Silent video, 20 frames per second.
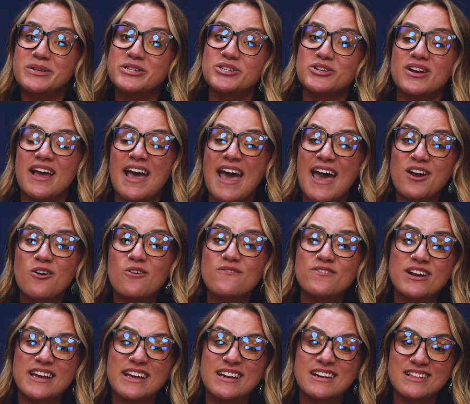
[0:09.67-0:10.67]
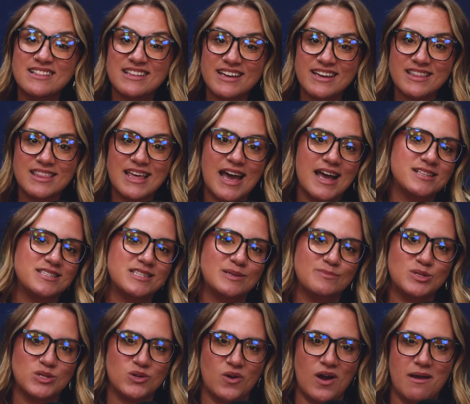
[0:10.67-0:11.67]
Be sure to head over and click that
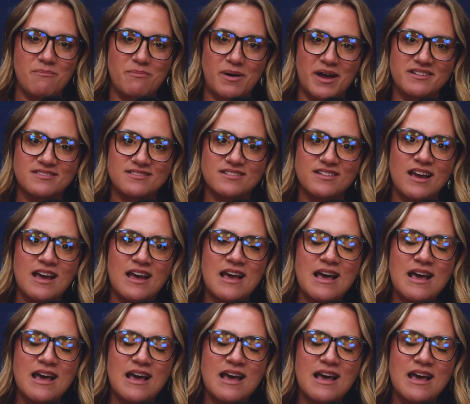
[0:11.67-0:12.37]
subscribe button.